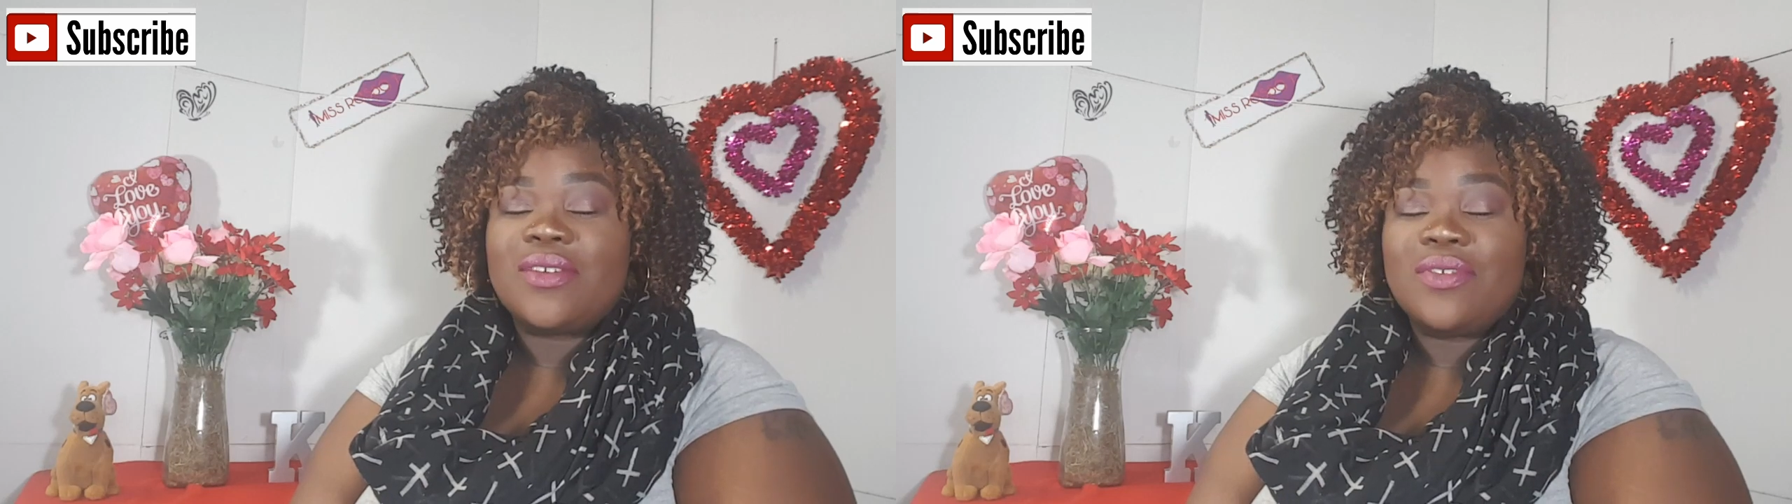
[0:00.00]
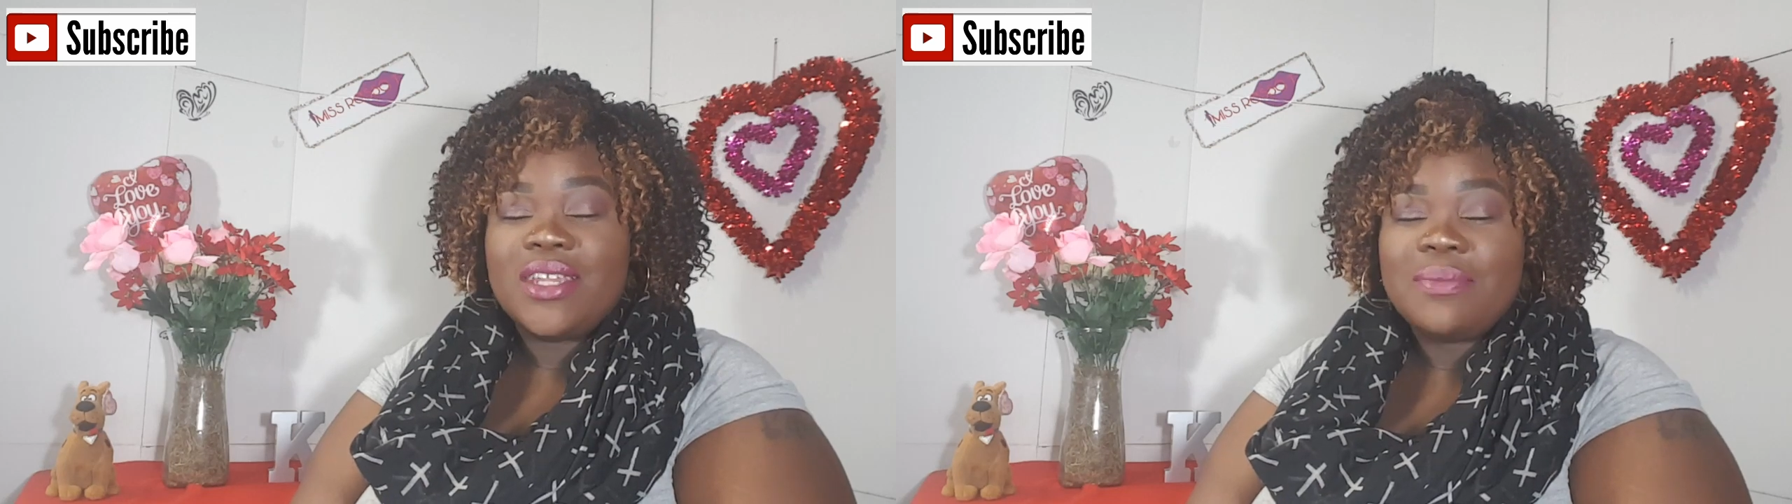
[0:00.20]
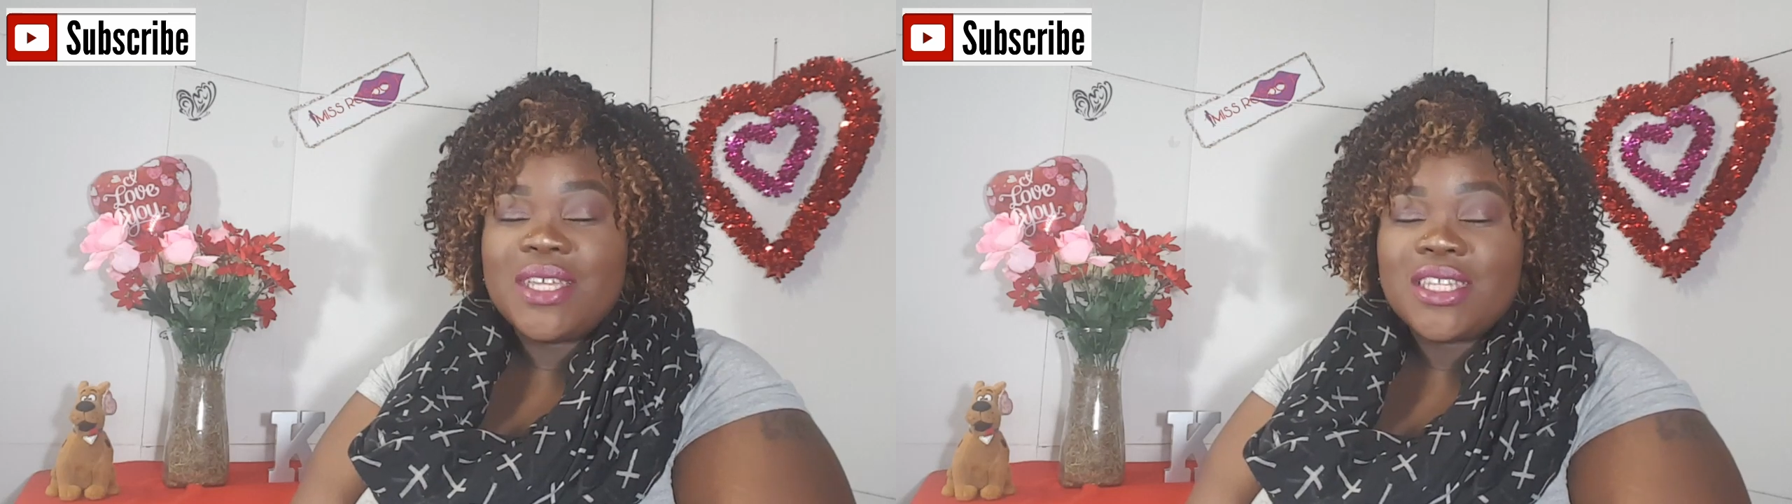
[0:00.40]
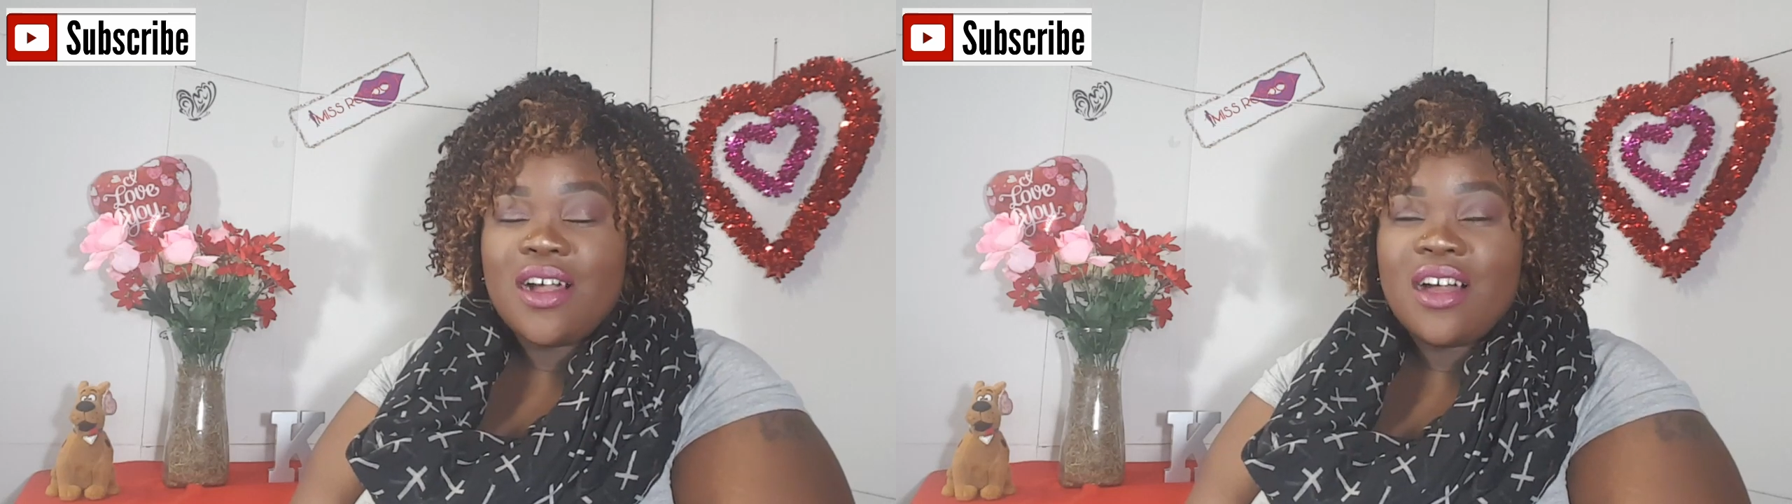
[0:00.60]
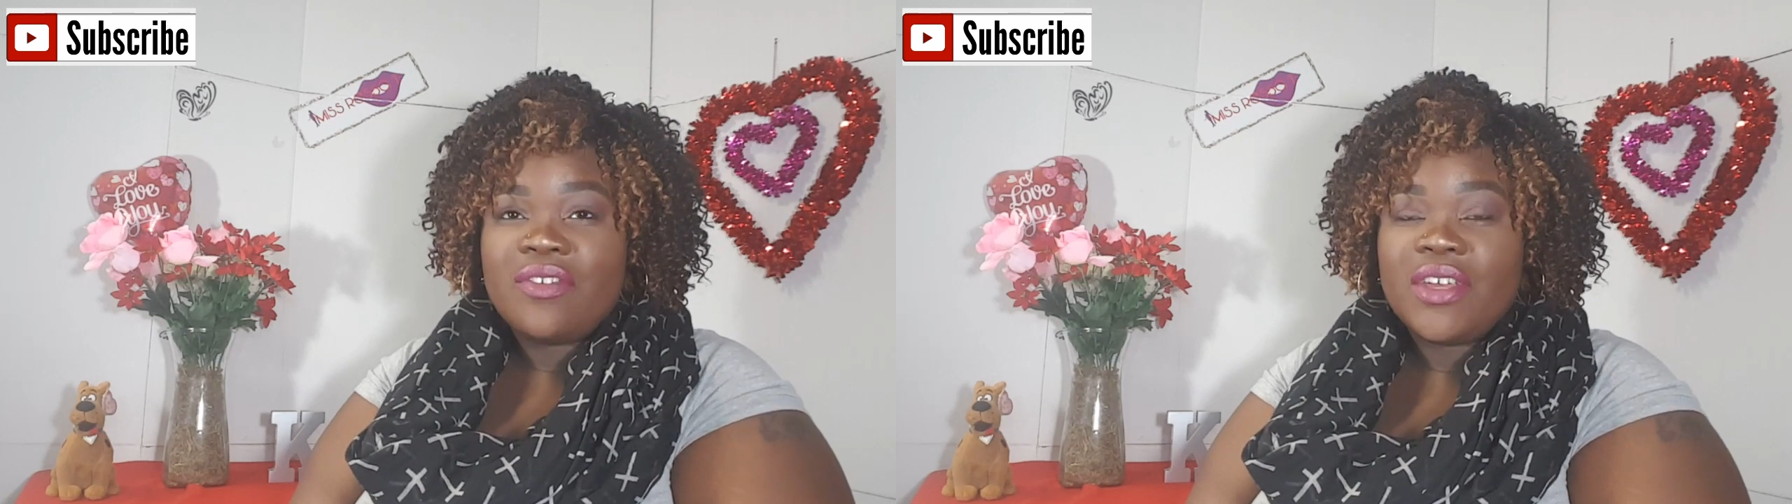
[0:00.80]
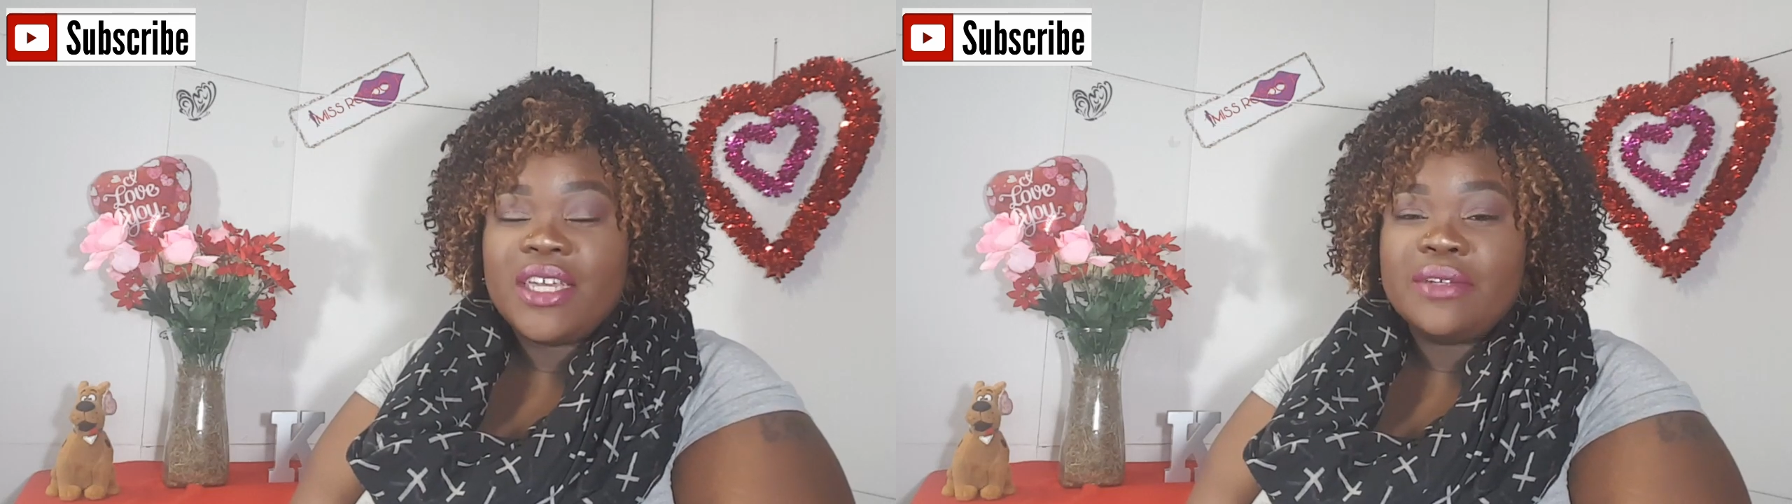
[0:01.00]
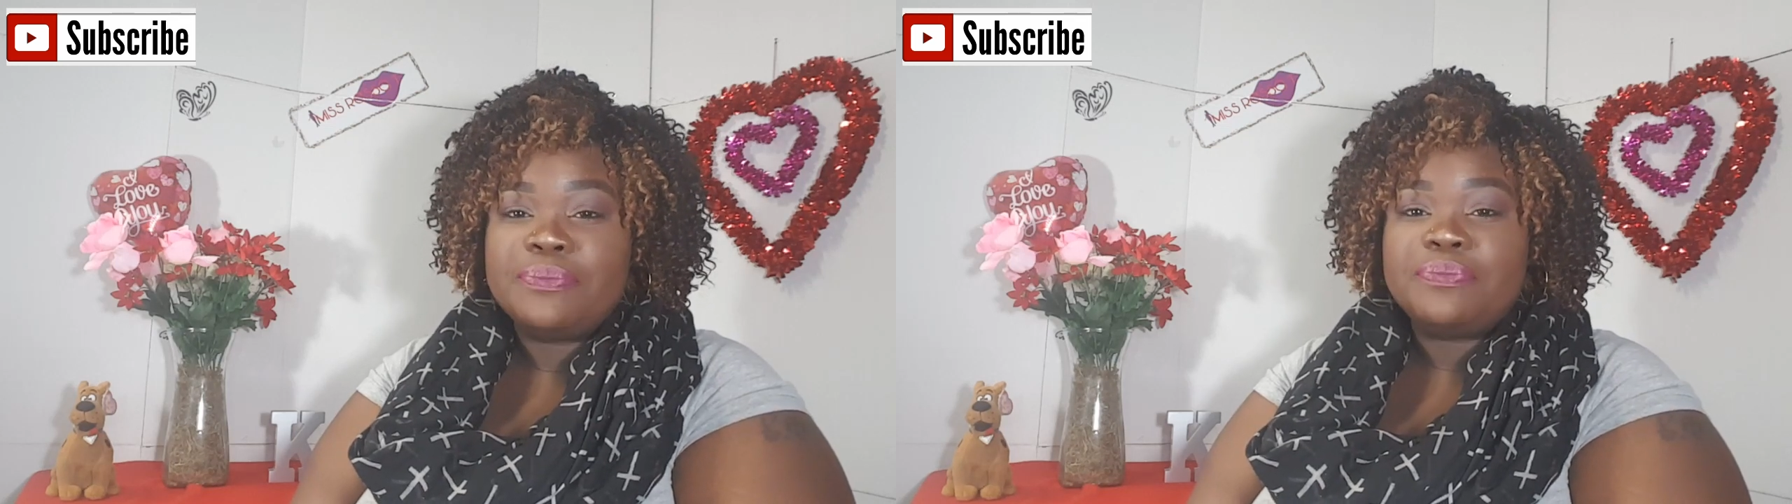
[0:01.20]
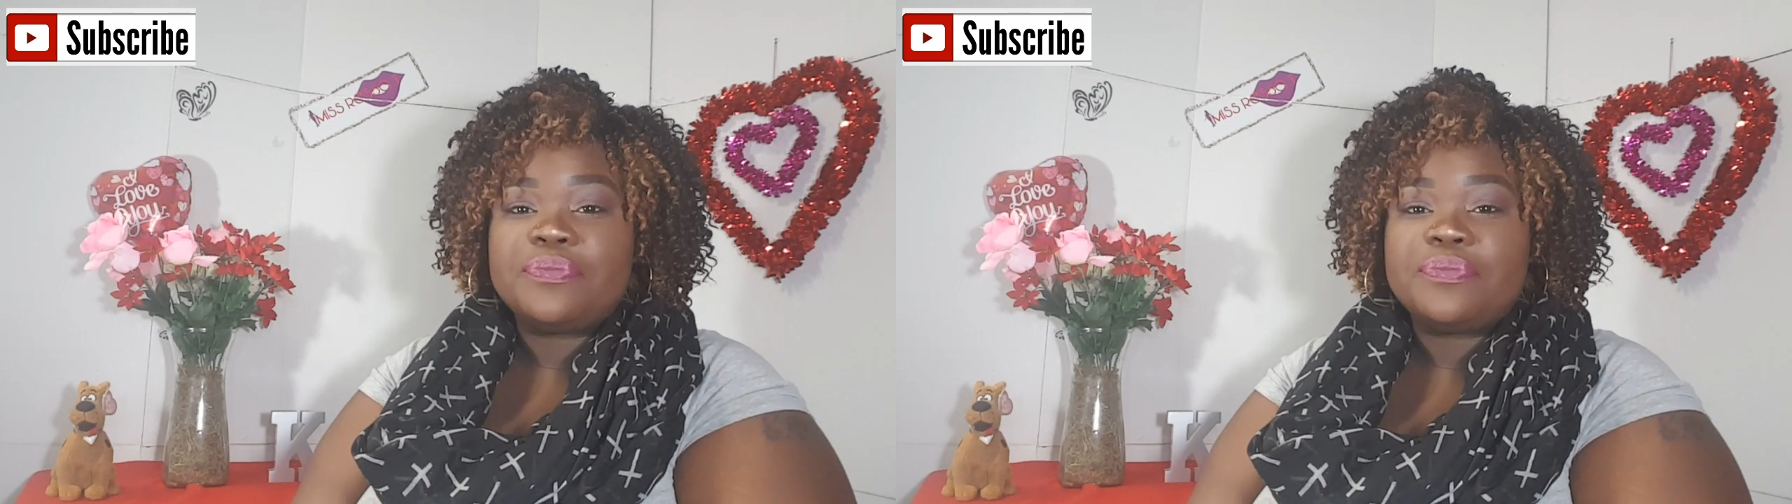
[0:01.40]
I really miss coffee.